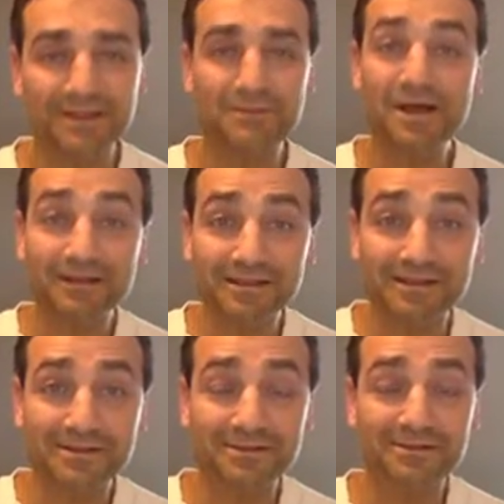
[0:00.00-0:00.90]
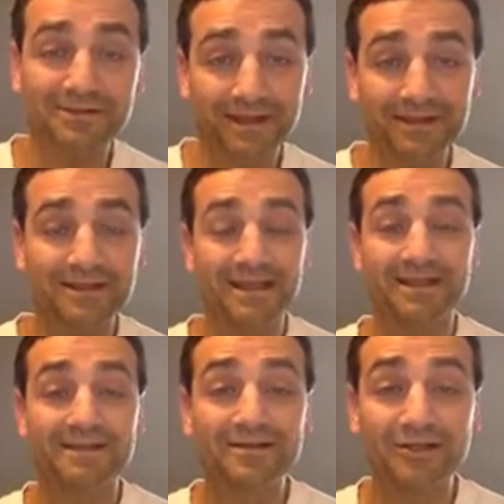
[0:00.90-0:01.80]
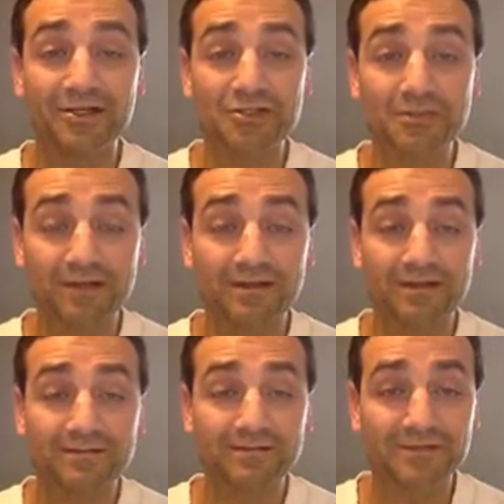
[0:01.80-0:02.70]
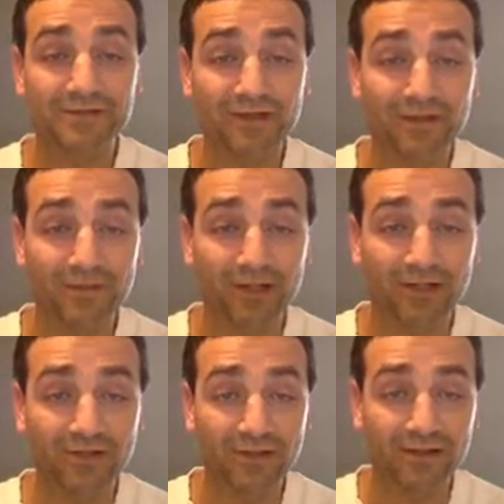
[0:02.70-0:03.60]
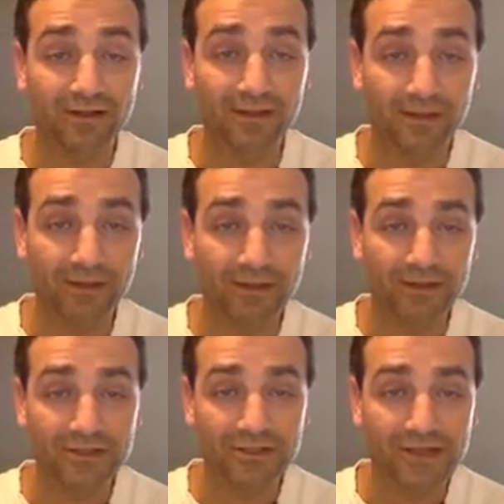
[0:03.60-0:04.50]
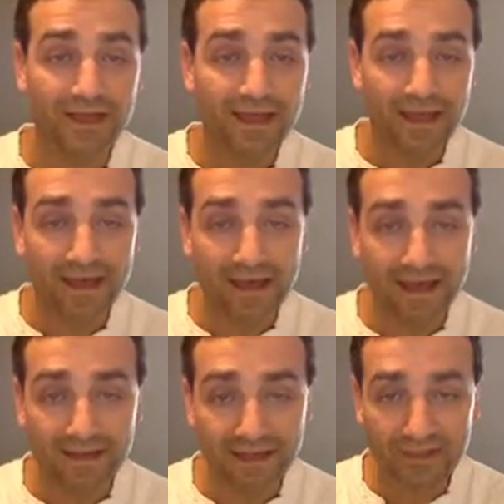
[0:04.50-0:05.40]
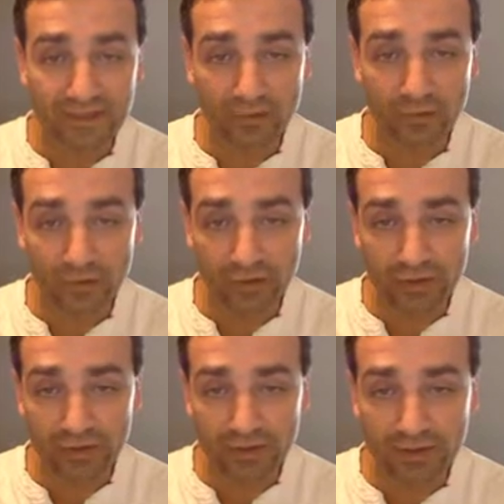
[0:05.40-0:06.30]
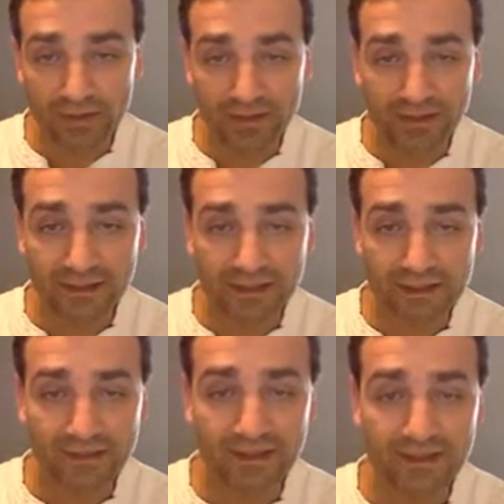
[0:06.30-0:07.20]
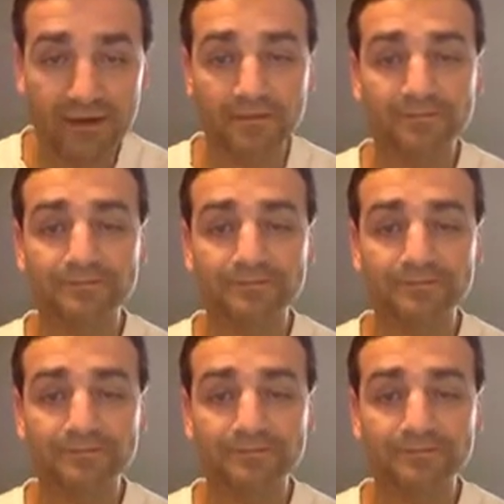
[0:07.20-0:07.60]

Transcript: melted. Okay, the glacier melted. It says right here, melted glacier, and that's the water in the melted glacier right there.